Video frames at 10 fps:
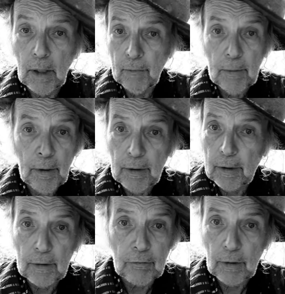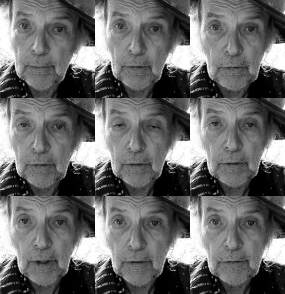Everybody contributes
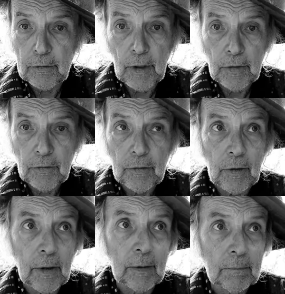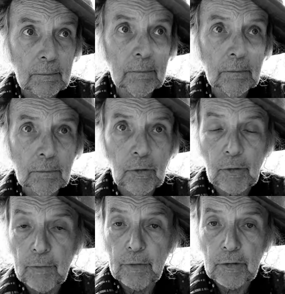good-naturedly to
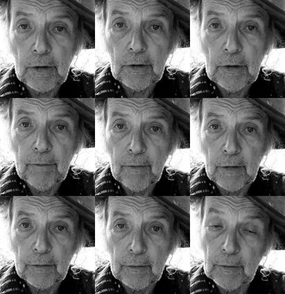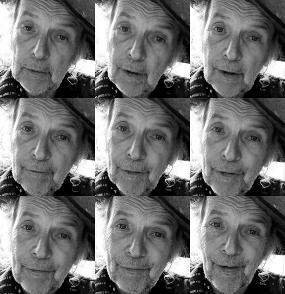the fertility festival for
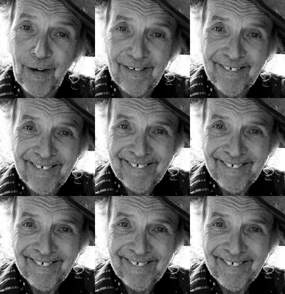the fun